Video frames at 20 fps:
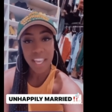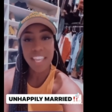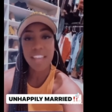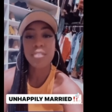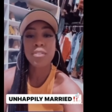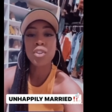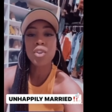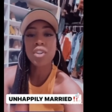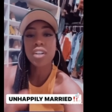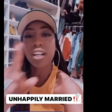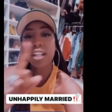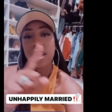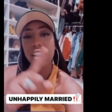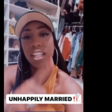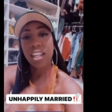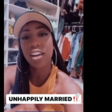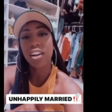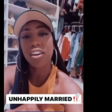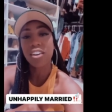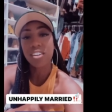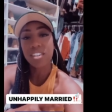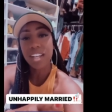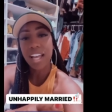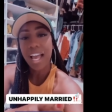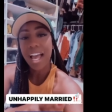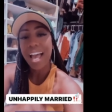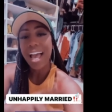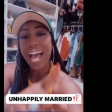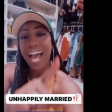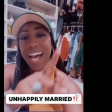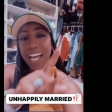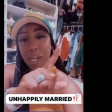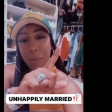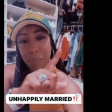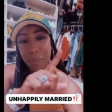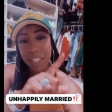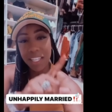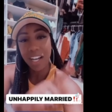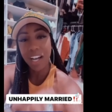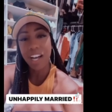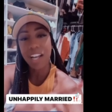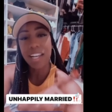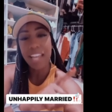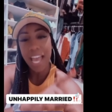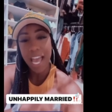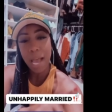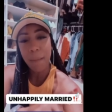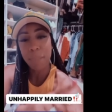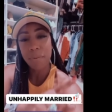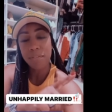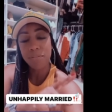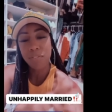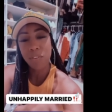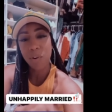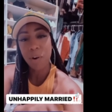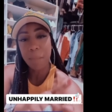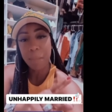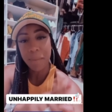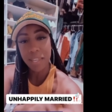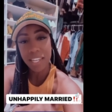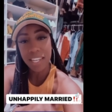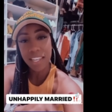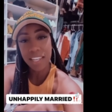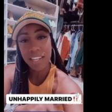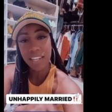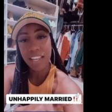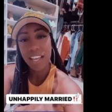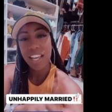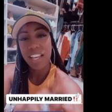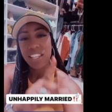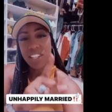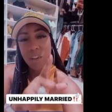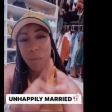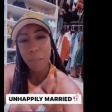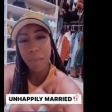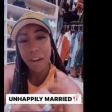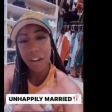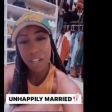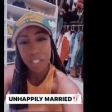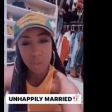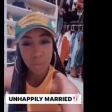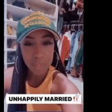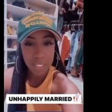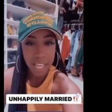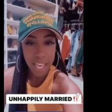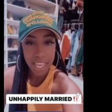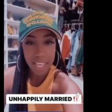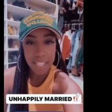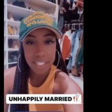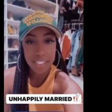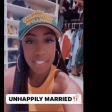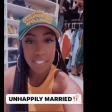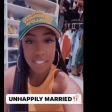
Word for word: If you could learn how to be unhappy for a minute, your marriage will last.